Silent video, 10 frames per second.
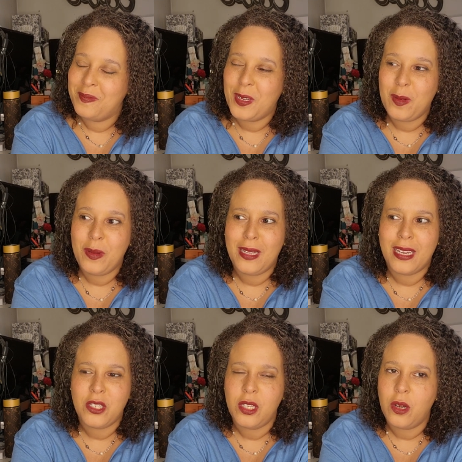They're going to be
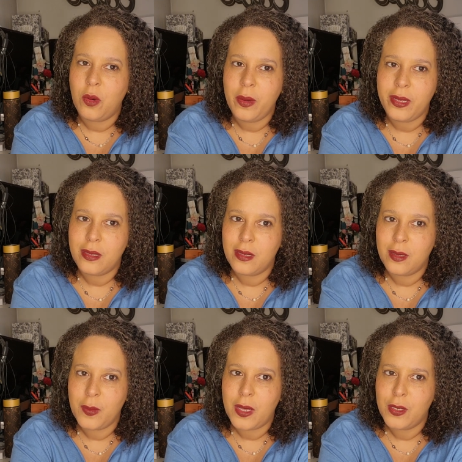like, she always
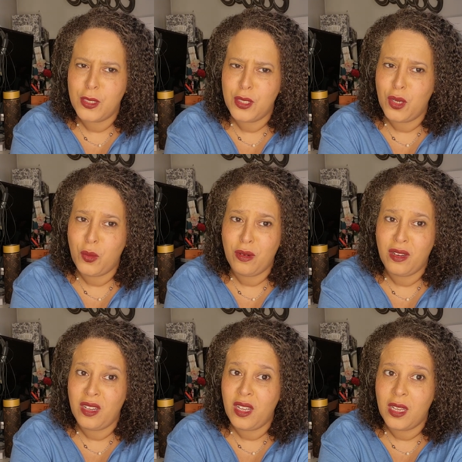smells so
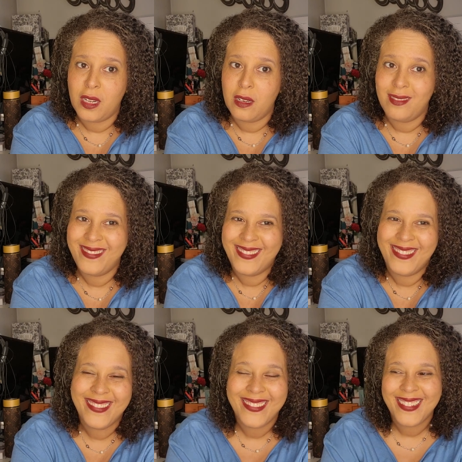good.
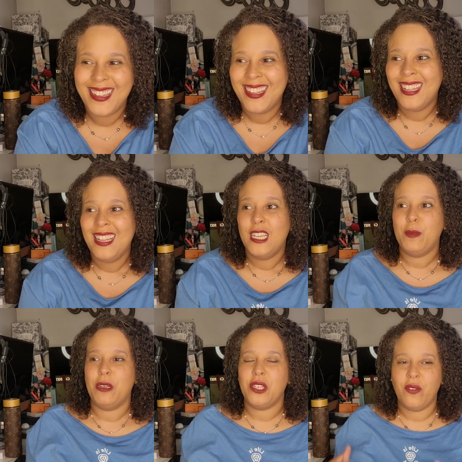
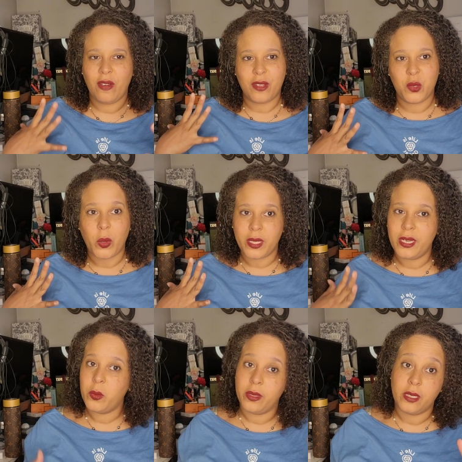Especially if you have the Twilly.
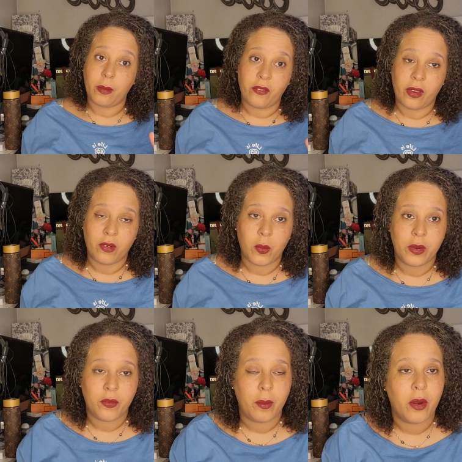Twilly is my favorite
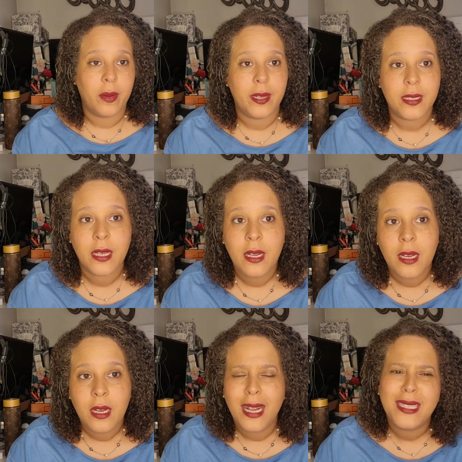one from Hermes.
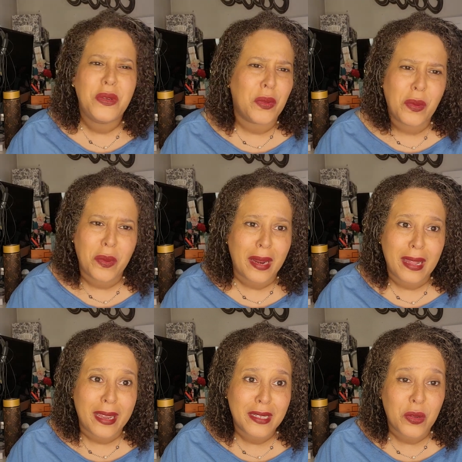It's the only one I
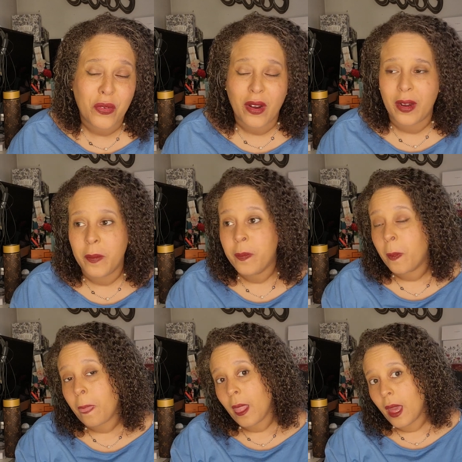like so far.
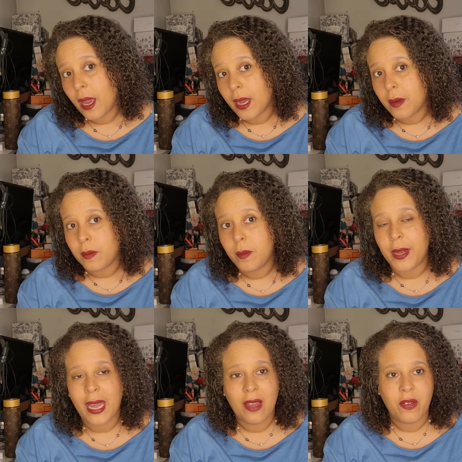Um, but
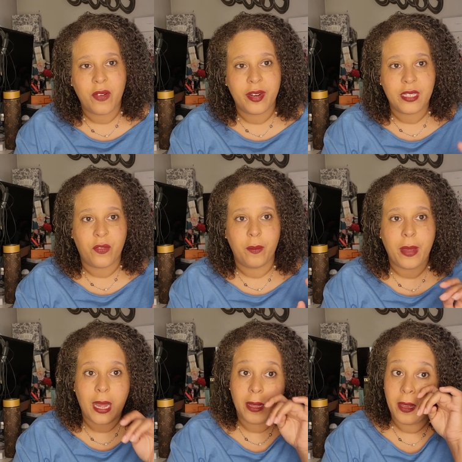I have a very different
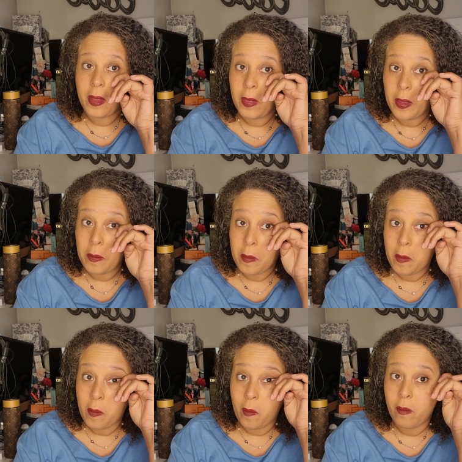palette than
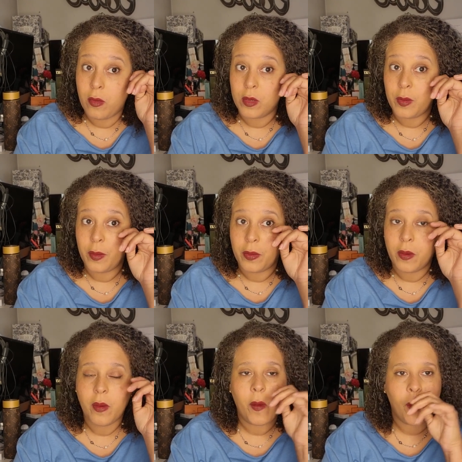most people.